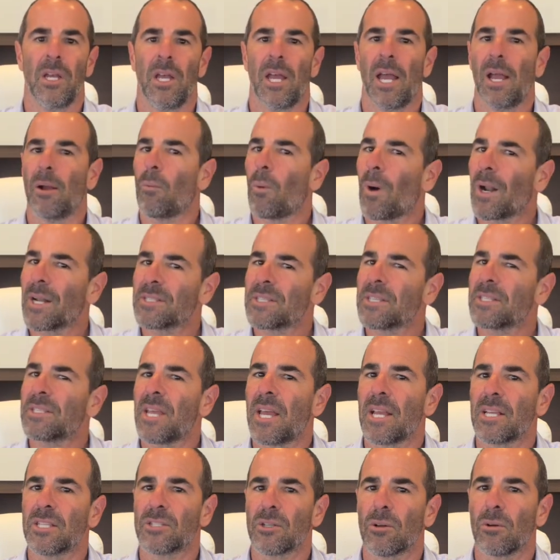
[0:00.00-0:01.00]
And why does it
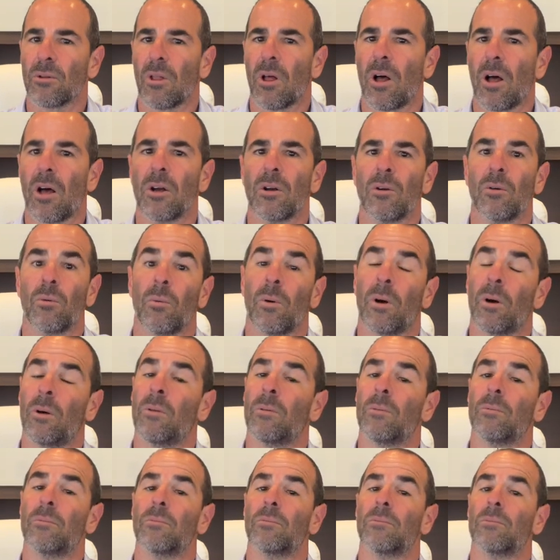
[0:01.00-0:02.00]
take so long?
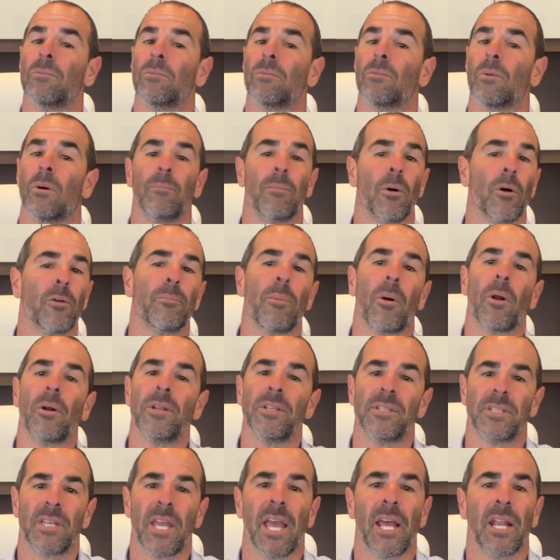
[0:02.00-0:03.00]
Well, when both
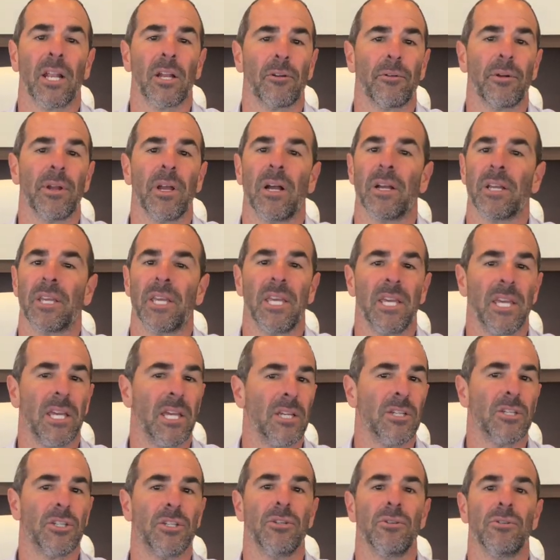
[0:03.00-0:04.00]
parties can't agree on key
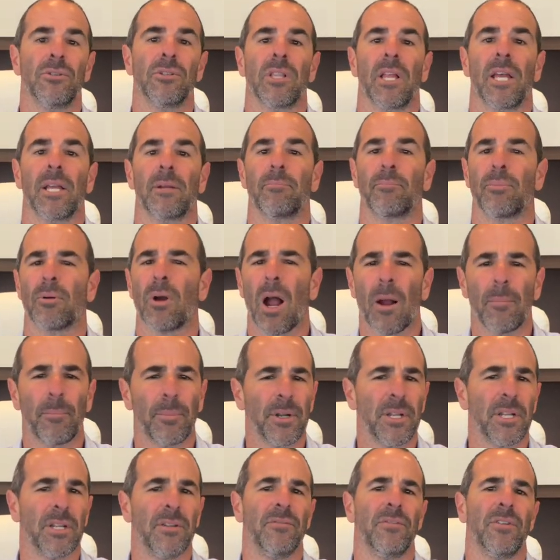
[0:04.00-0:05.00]
issues like
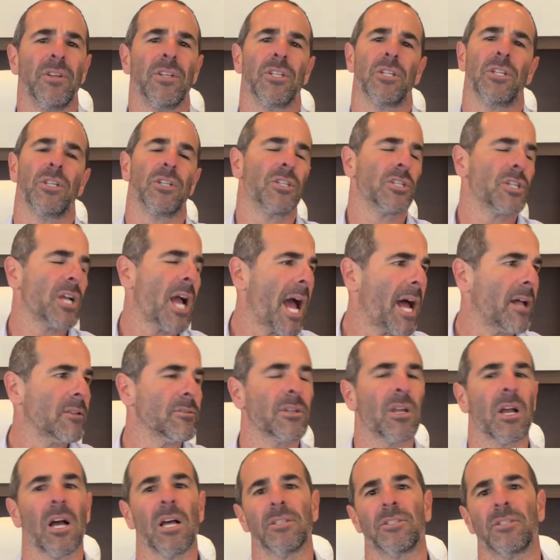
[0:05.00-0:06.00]
property division, child
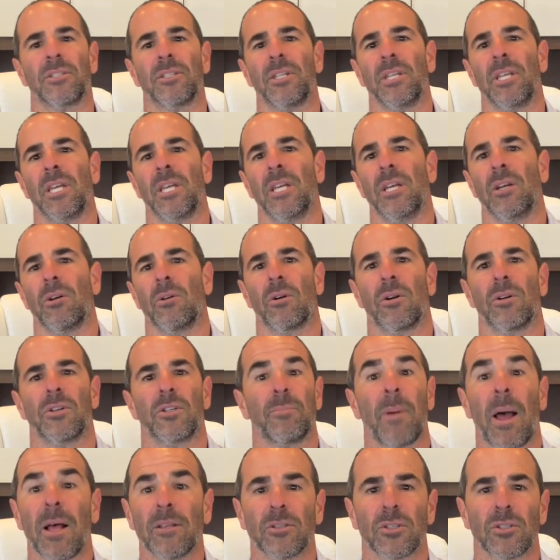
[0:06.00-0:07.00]
custody, or
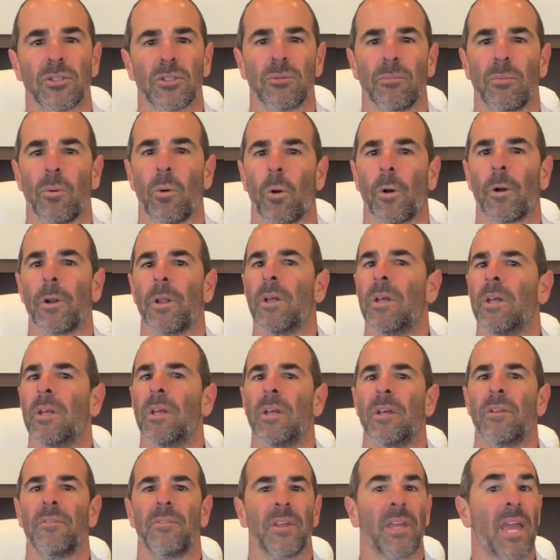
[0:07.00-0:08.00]
spousal support,
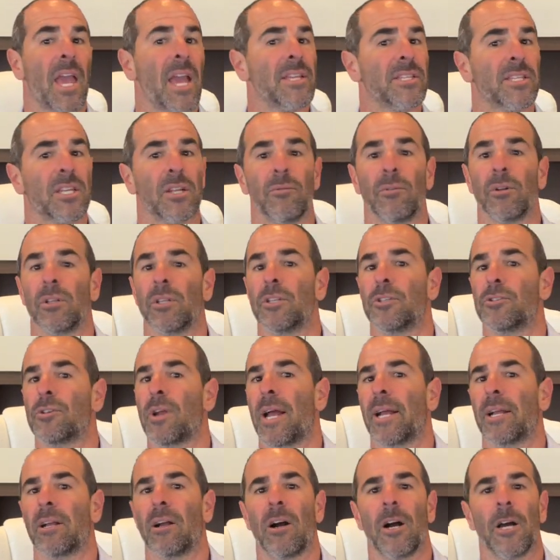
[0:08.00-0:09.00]
the case can really
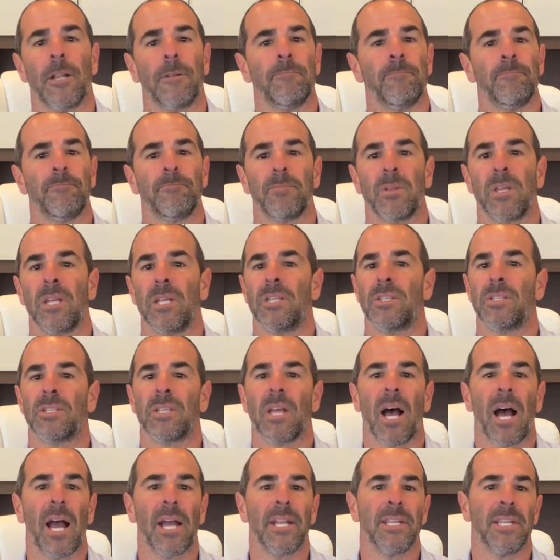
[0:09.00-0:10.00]
drag on. Each
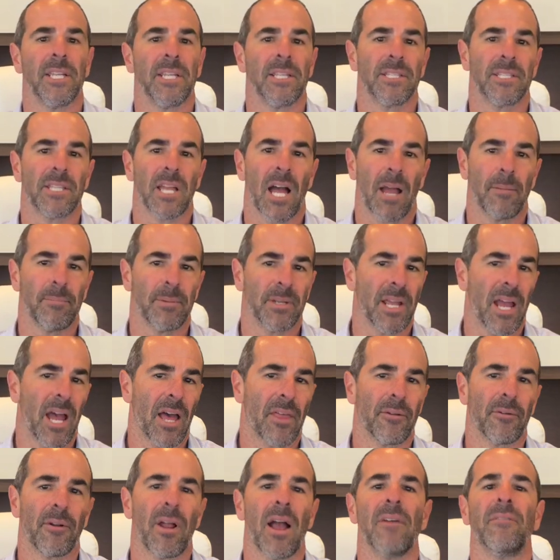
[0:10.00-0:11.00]
side needs time to
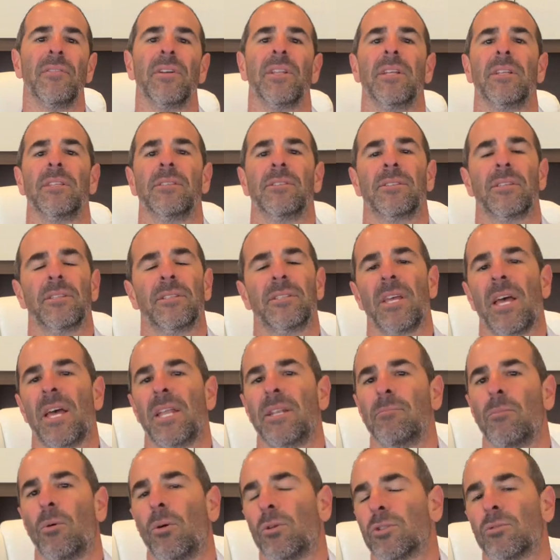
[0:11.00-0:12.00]
gather evidence,
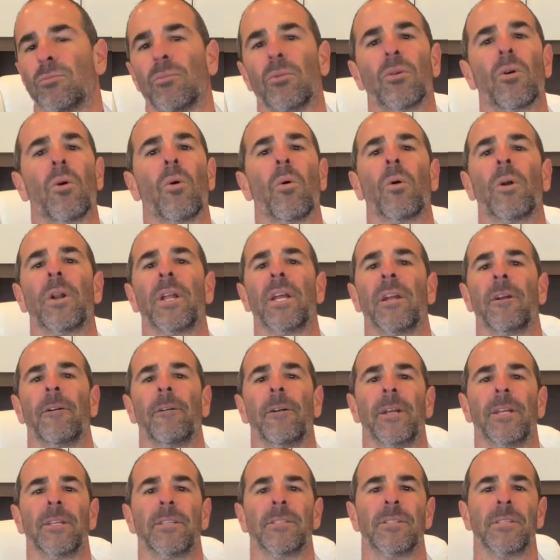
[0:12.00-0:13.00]
attend multiple court
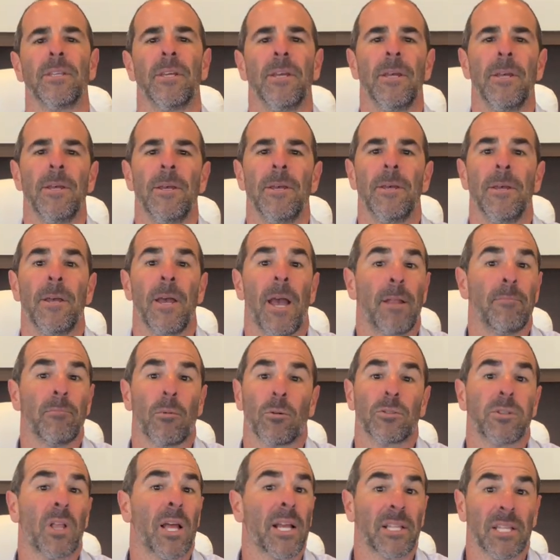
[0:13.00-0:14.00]
hearings, and
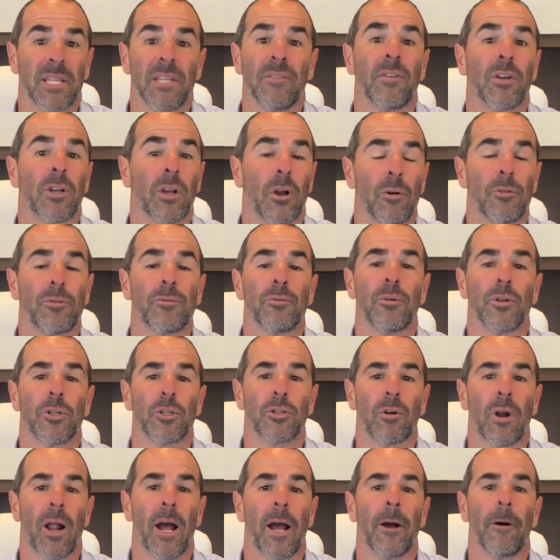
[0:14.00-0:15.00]
most likely even go through a
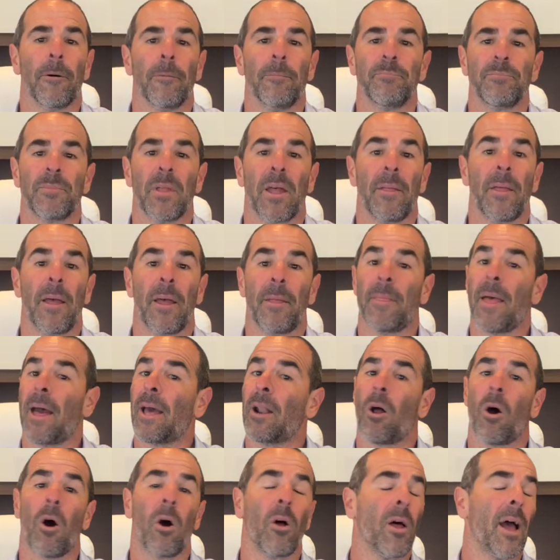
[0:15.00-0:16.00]
trial. And that
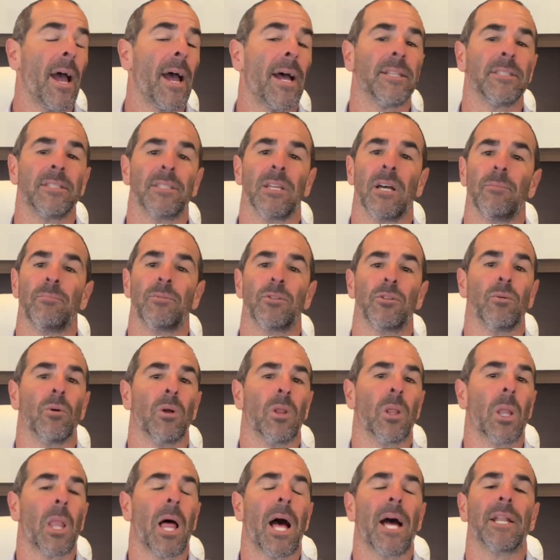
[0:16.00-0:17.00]
all adds up to
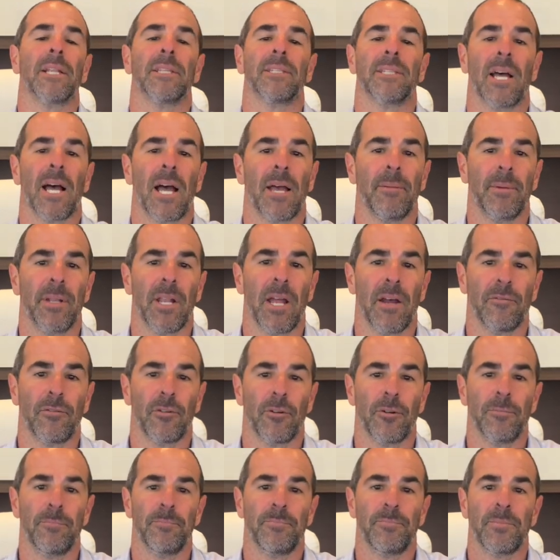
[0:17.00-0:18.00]
a lot of time and
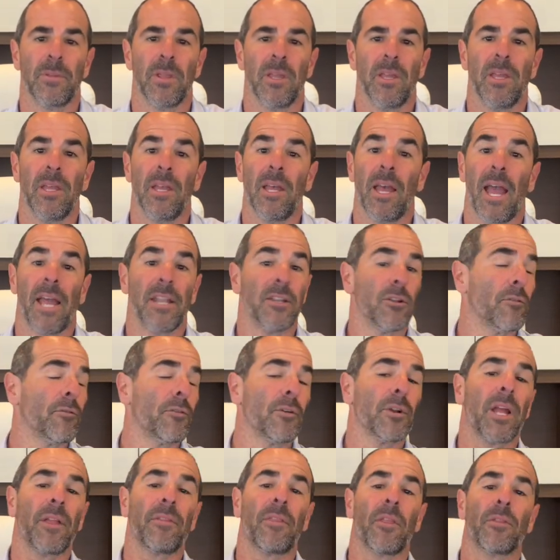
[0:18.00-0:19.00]
effort. And don't
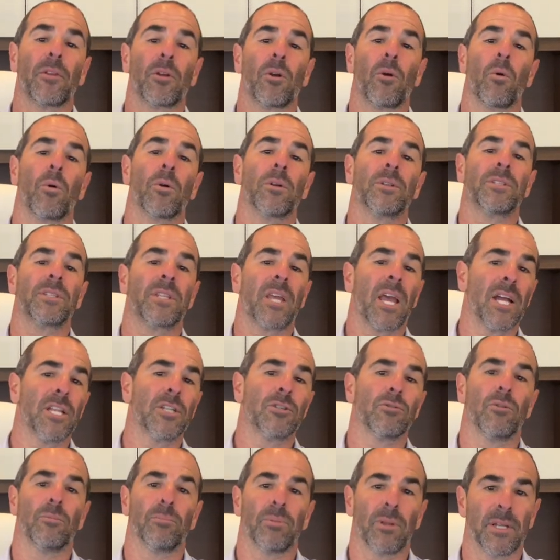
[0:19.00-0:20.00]
forget that the court
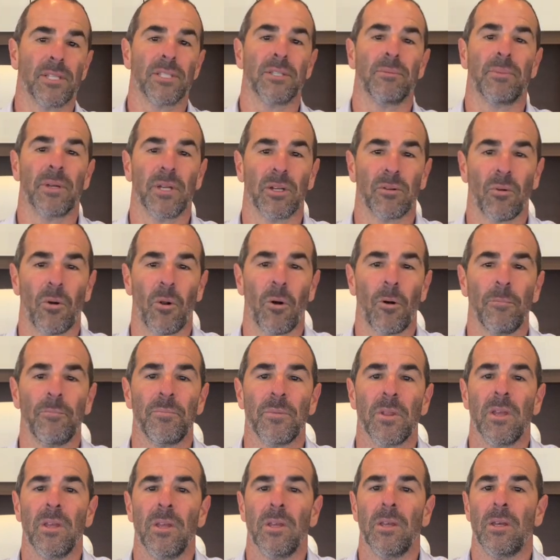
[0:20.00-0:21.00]
schedule plays a big role.
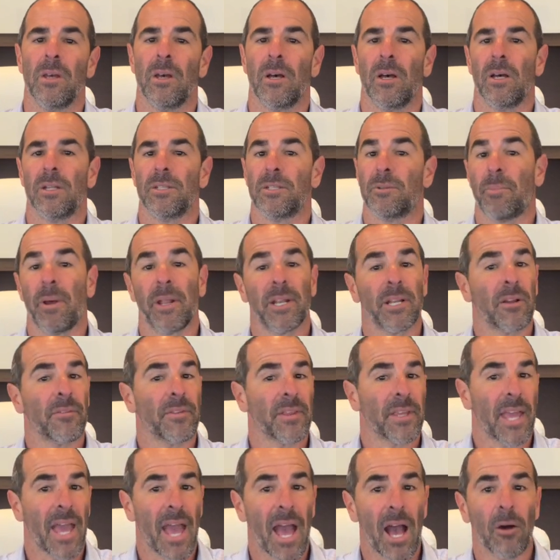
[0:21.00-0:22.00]
Depending on the
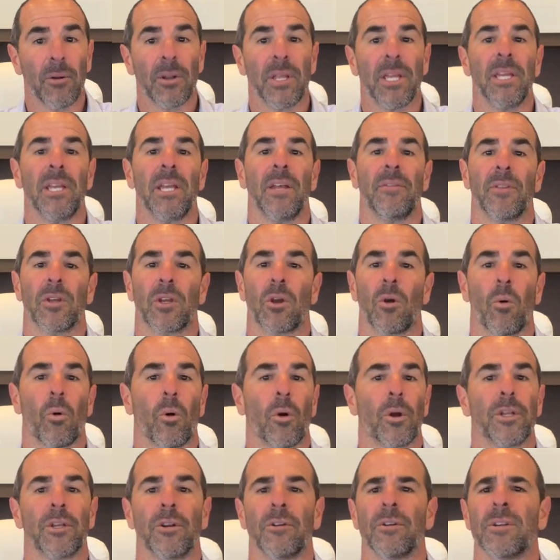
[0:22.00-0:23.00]
county and the
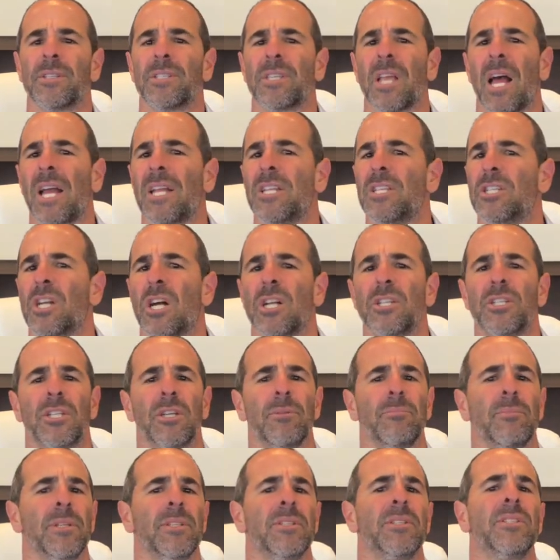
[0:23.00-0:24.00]
court, your assigned judge
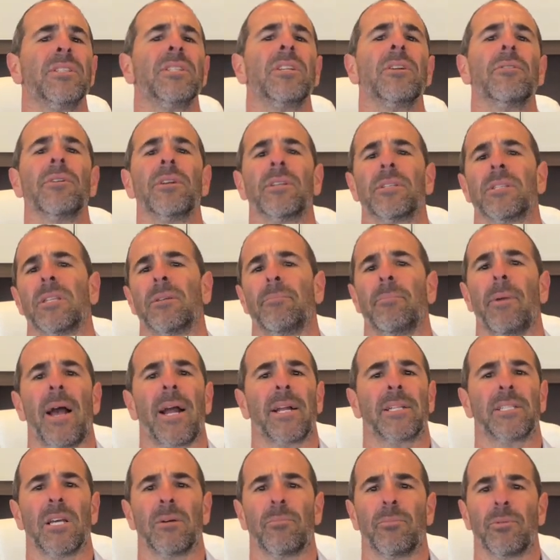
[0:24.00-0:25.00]
can be seriously
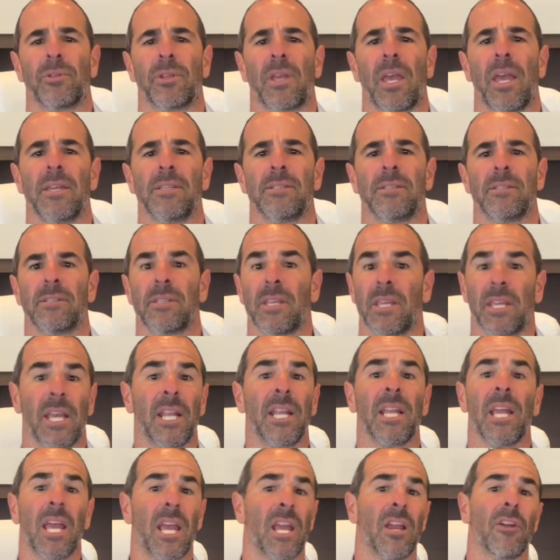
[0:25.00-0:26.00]
backed up with cases, and
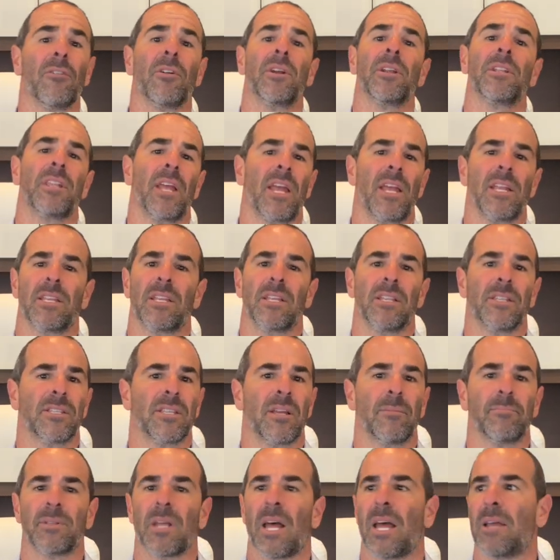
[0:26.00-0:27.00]
getting a hearing date can
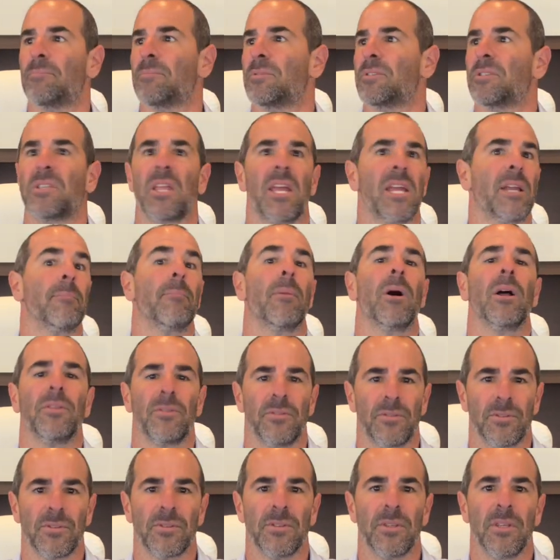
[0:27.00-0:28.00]
sometimes take
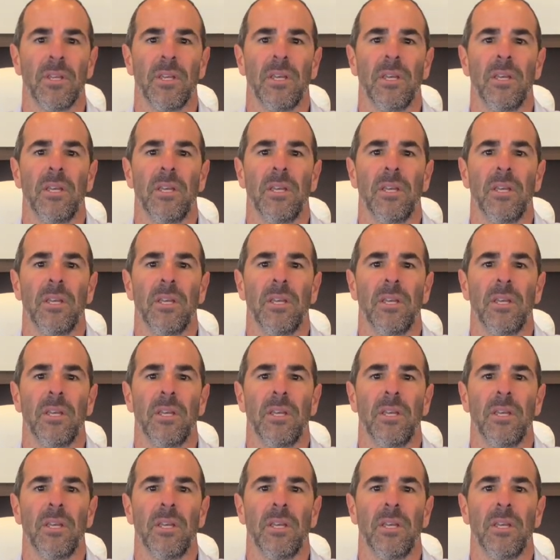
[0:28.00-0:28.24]
months.